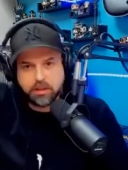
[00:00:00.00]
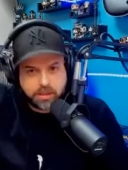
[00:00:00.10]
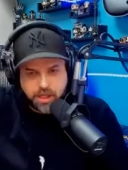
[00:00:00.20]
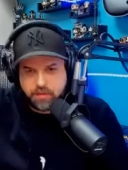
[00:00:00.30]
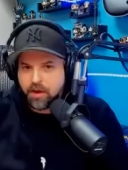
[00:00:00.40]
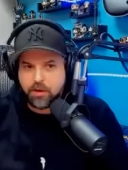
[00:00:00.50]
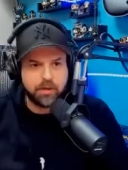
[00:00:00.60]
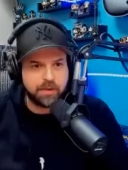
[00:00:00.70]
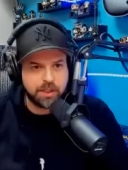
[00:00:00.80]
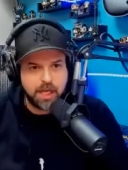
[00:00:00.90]
get very
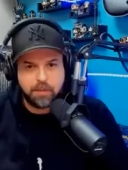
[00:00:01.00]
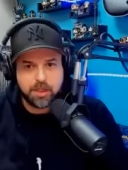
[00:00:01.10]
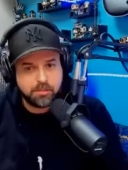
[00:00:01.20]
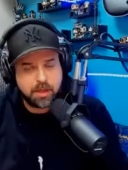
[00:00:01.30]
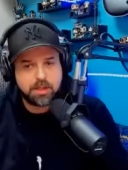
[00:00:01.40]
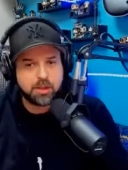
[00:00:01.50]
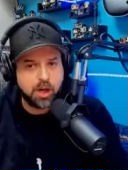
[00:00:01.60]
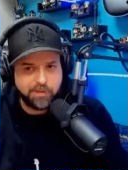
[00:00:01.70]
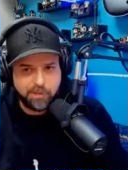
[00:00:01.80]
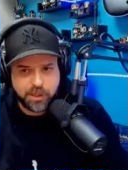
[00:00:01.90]
over the top. And sometimes it's
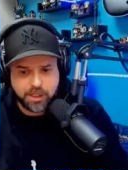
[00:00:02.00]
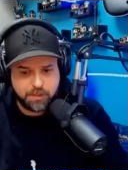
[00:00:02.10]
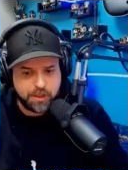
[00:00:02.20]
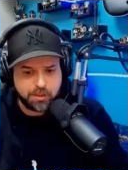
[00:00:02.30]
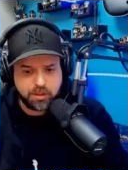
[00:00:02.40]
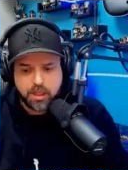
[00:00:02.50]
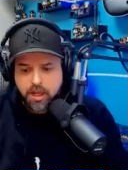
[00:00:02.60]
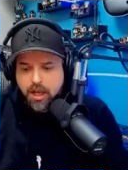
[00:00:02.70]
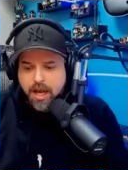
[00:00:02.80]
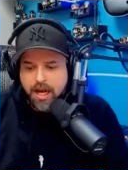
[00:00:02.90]
off putting to people.
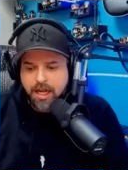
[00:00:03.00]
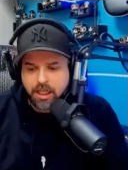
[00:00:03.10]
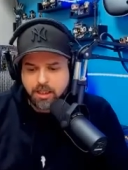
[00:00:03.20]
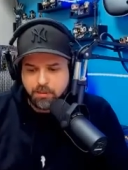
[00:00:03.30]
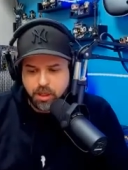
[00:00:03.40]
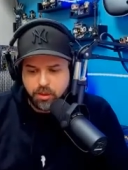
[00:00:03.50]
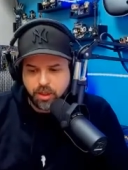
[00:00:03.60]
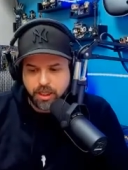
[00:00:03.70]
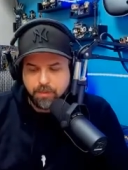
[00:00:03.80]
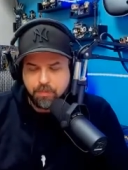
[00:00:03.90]
And I let them know,
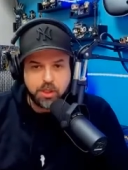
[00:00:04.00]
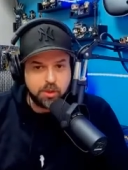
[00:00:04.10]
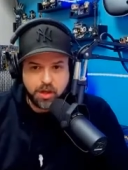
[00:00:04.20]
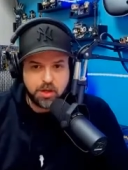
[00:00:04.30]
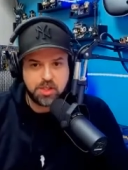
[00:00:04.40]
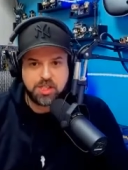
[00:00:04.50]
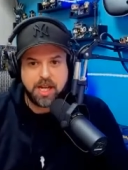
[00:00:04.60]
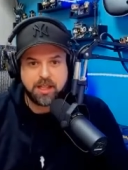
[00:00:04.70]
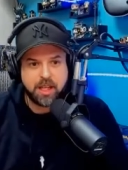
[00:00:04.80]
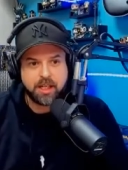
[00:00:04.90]
like, you don't
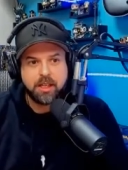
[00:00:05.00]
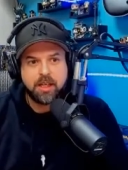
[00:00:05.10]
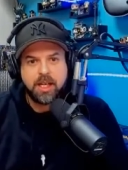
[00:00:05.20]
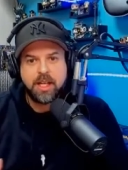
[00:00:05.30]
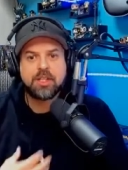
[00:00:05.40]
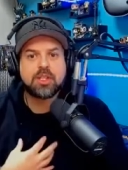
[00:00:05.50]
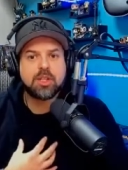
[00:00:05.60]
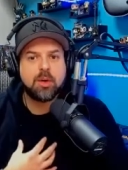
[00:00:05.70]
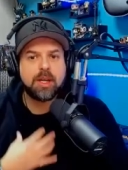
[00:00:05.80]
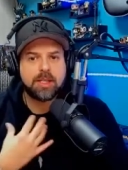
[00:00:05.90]
understand, like, it's
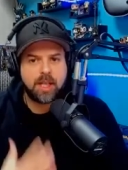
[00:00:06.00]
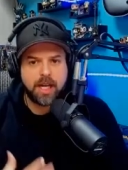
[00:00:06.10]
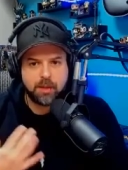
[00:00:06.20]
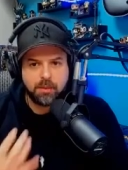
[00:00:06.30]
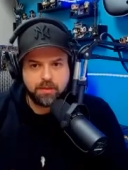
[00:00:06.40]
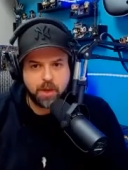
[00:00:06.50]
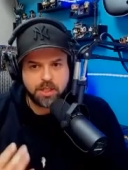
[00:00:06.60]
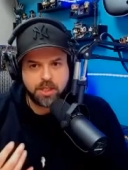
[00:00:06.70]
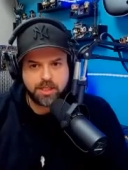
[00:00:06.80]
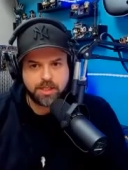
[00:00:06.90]
so exciting and
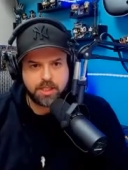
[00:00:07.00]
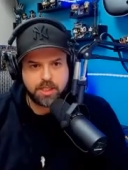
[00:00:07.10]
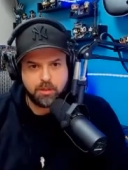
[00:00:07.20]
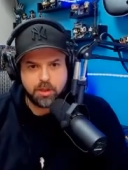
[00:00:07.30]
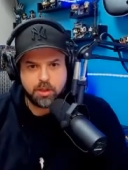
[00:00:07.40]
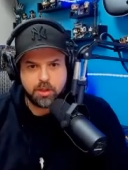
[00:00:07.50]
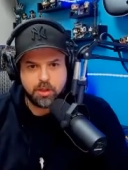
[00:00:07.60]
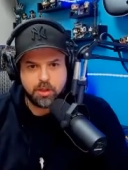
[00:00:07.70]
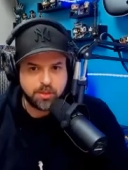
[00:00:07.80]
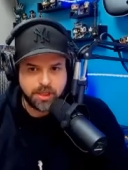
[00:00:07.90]
refreshing to see someone who
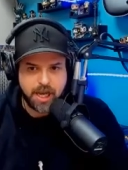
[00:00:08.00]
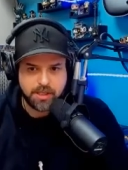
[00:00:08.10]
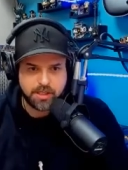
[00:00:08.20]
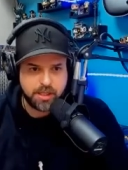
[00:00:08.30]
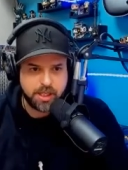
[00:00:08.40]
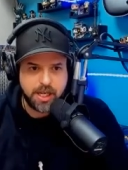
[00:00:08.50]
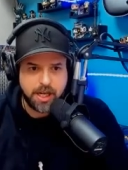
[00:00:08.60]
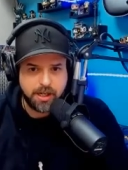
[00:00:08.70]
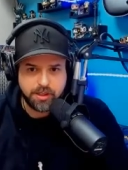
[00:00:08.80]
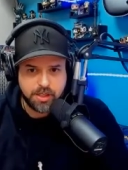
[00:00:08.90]
naturally has this thing
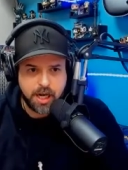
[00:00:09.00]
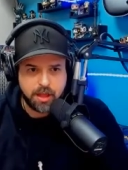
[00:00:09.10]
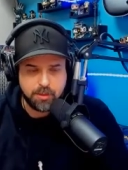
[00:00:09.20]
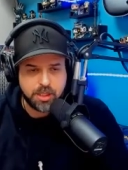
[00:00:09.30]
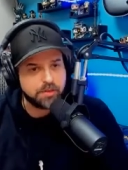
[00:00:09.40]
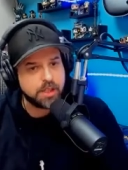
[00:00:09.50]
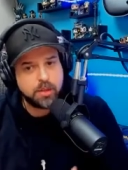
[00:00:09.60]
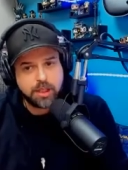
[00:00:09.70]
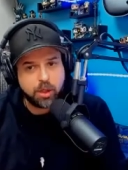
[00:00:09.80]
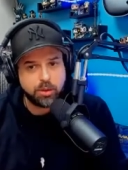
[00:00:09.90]
hidden inside of themselves and then
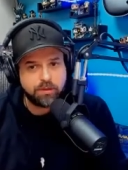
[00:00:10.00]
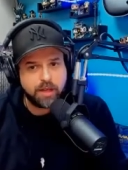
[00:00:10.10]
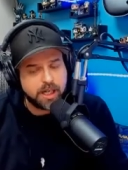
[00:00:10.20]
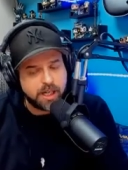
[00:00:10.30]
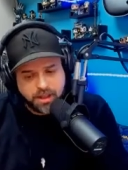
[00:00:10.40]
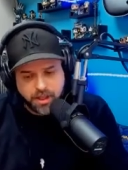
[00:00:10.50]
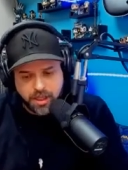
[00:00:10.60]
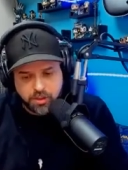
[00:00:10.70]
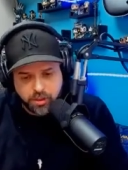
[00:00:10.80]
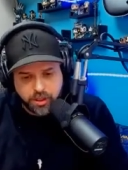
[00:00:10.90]
we cultivate it and i think
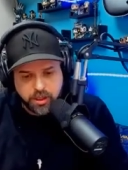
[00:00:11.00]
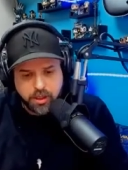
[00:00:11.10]
that's really